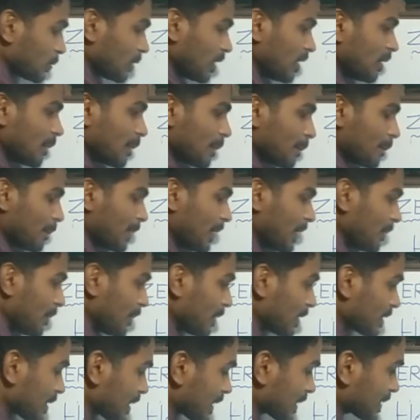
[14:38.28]
the
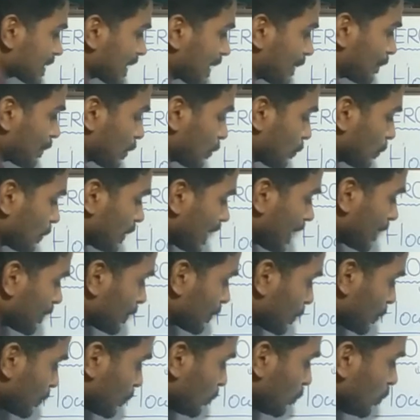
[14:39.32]
previous example, we
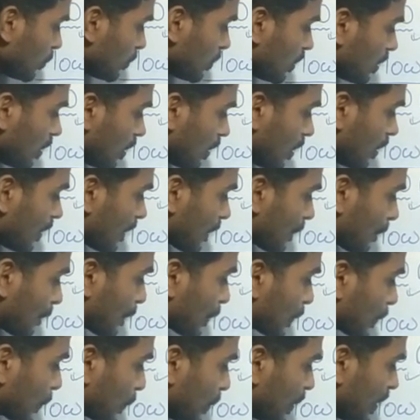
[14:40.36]
have to
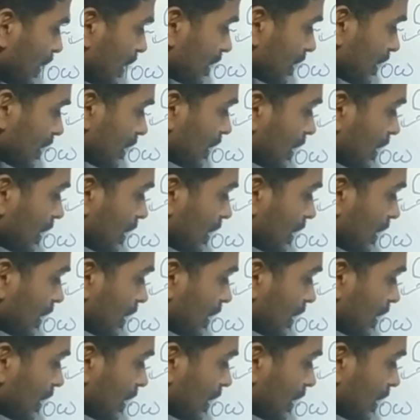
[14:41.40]
put